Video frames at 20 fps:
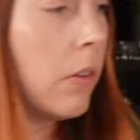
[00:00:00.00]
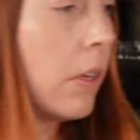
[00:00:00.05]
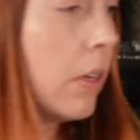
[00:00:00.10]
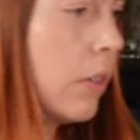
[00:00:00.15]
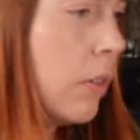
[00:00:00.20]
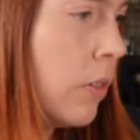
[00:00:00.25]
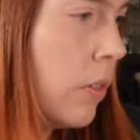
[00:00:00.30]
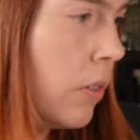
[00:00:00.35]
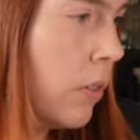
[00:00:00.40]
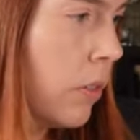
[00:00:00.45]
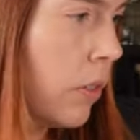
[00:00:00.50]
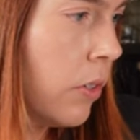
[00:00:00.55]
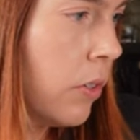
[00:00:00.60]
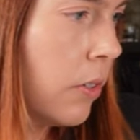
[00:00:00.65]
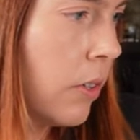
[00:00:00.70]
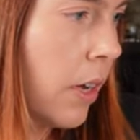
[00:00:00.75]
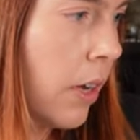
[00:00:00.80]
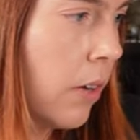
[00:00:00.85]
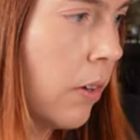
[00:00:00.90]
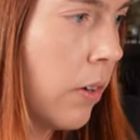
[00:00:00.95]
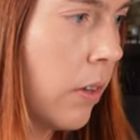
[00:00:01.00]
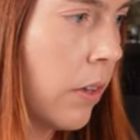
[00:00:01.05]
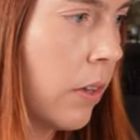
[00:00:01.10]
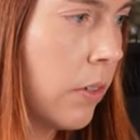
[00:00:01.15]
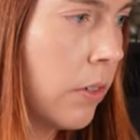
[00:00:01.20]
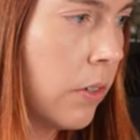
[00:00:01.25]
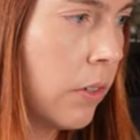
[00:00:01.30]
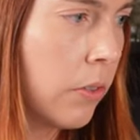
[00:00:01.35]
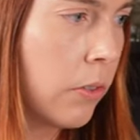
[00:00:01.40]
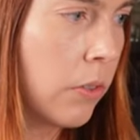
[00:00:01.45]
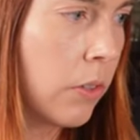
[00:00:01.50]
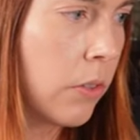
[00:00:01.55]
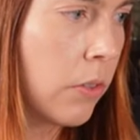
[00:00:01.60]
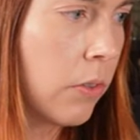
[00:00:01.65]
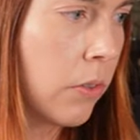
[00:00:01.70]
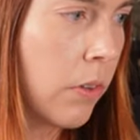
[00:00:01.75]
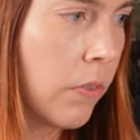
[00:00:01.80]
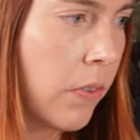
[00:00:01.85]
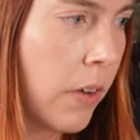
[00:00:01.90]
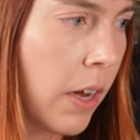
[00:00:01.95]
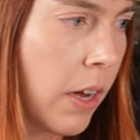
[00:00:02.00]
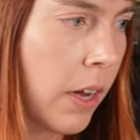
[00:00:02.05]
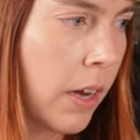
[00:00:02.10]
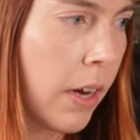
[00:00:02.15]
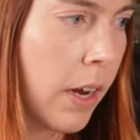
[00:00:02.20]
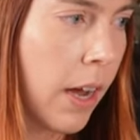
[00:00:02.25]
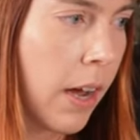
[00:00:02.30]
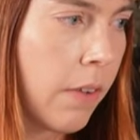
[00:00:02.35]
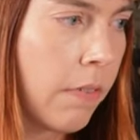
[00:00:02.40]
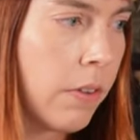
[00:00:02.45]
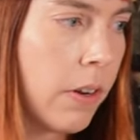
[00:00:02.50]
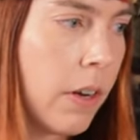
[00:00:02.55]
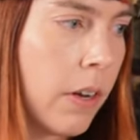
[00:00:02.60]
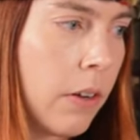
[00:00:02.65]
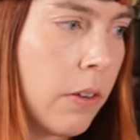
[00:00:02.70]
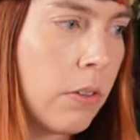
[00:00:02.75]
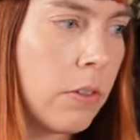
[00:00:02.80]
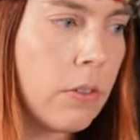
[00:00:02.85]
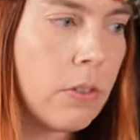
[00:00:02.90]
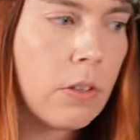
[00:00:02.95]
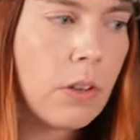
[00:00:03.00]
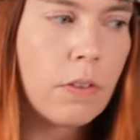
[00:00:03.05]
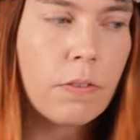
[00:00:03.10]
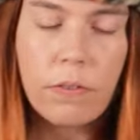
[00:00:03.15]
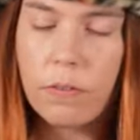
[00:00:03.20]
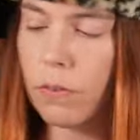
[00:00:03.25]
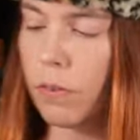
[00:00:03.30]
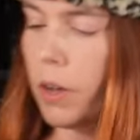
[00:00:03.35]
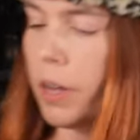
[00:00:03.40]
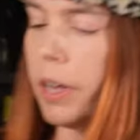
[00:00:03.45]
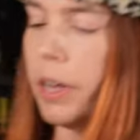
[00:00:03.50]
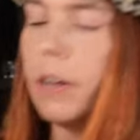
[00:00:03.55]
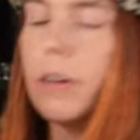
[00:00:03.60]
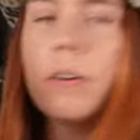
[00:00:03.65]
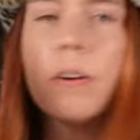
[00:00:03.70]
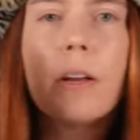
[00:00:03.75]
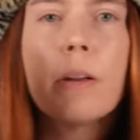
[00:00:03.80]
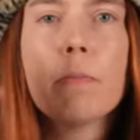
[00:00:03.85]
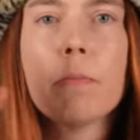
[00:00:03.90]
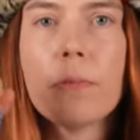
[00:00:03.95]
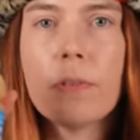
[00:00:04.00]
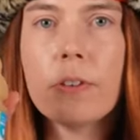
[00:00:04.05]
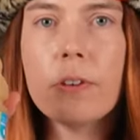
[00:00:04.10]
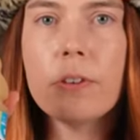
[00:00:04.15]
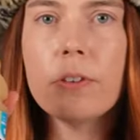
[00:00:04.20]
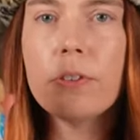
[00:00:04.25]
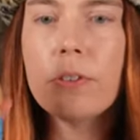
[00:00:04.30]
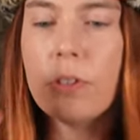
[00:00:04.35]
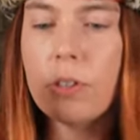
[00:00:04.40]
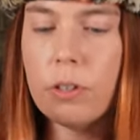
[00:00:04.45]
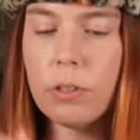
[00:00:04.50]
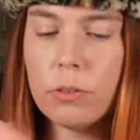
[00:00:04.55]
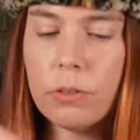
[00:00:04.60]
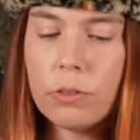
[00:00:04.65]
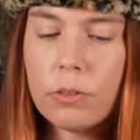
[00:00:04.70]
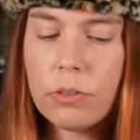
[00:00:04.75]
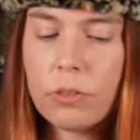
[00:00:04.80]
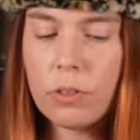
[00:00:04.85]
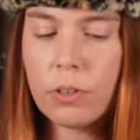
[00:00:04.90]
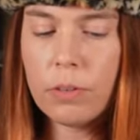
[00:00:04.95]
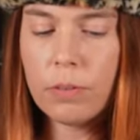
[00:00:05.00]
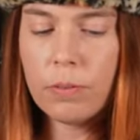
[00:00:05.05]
it's just down to the juices. We've got half an ounce of light grapefruit juice,